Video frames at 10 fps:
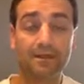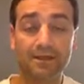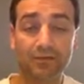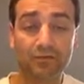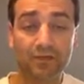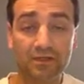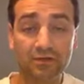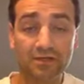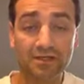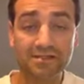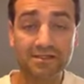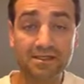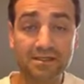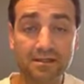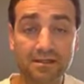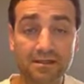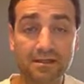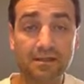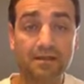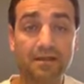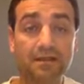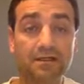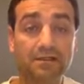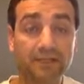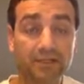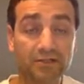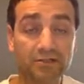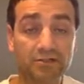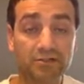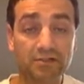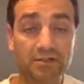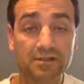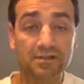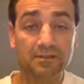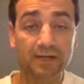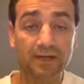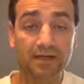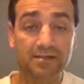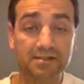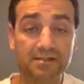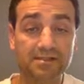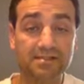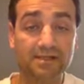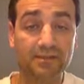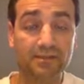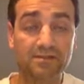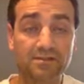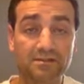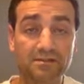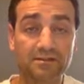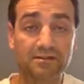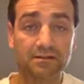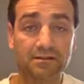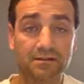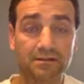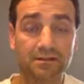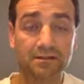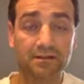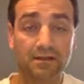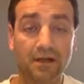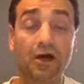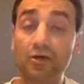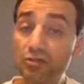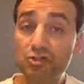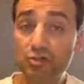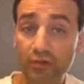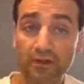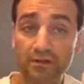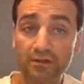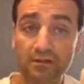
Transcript: So here you can see glaciers deposit sediments unsorted,